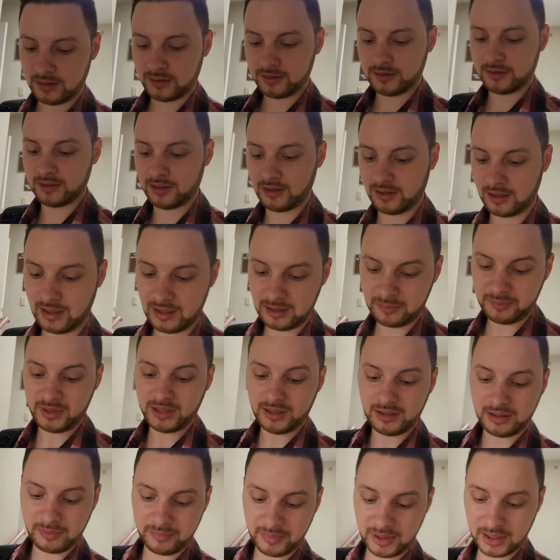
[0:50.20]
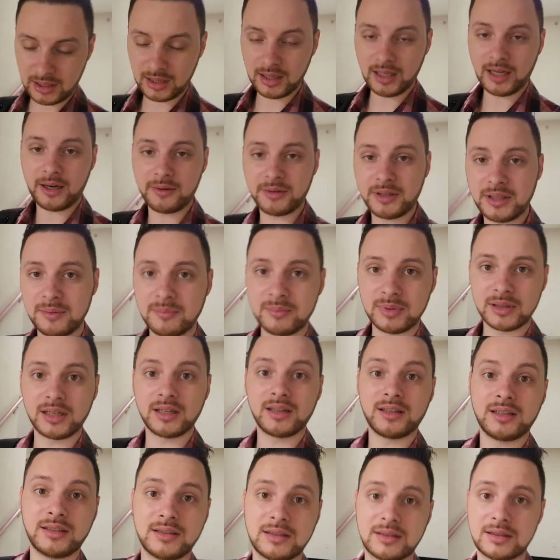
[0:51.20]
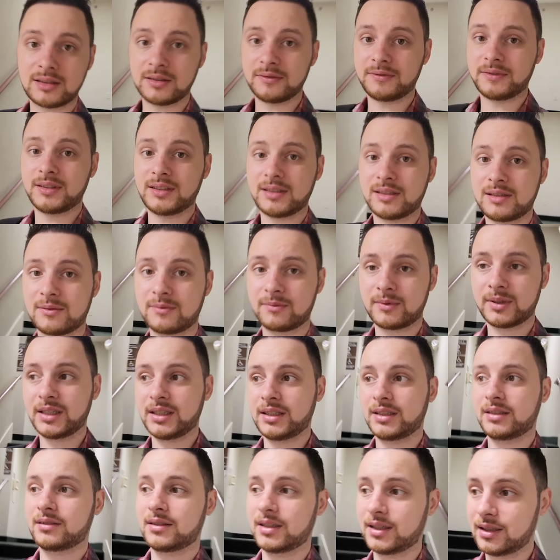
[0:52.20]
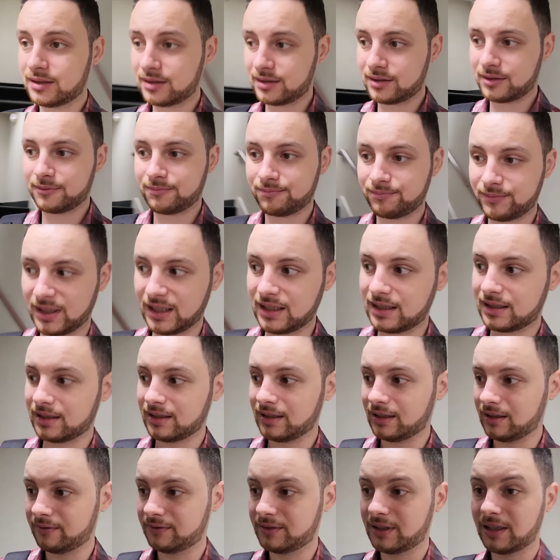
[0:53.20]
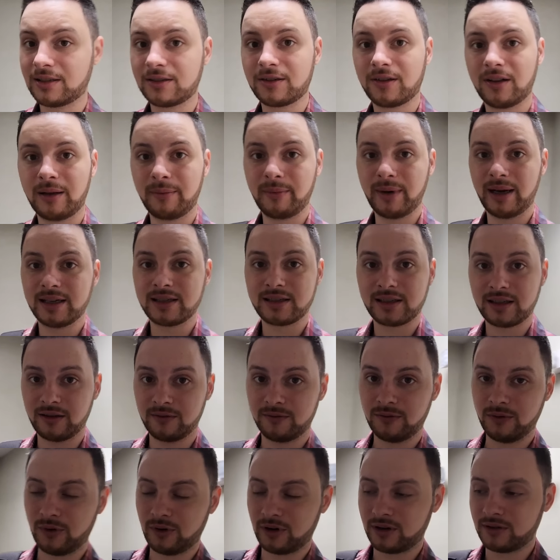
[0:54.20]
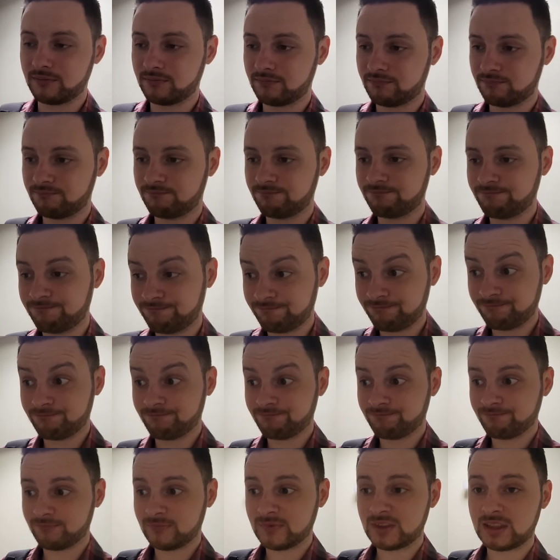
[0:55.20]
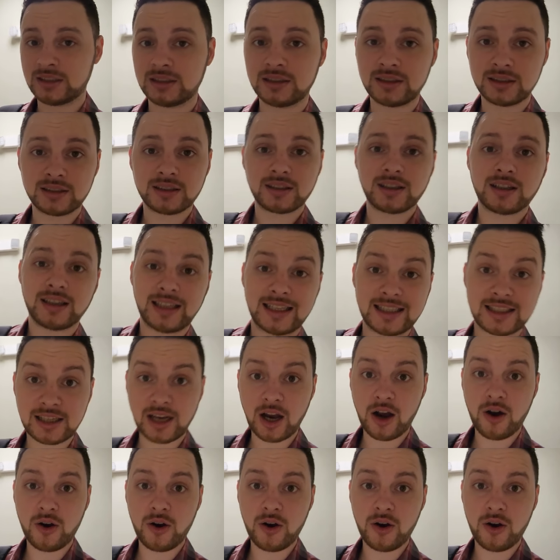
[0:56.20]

So we're gonna be a little bit cloudy, but at least if it doesn't rain, that's, that's enough. That's all I'm asking for. Let's go.